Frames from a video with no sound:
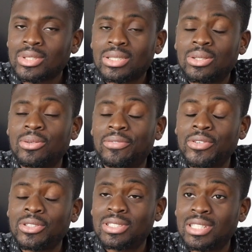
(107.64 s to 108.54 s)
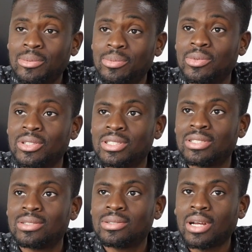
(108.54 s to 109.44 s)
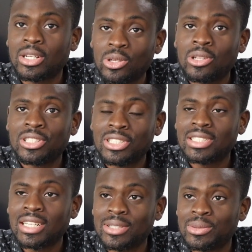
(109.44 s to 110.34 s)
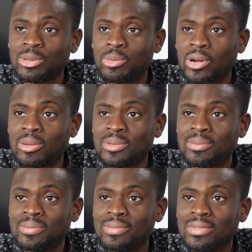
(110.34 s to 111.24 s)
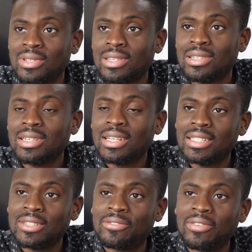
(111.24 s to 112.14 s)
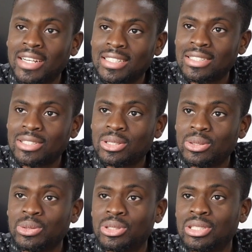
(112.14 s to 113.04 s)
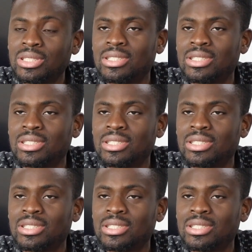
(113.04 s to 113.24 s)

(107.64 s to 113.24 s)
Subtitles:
So the first step was acknowledging that there was a problem and then finding the solution.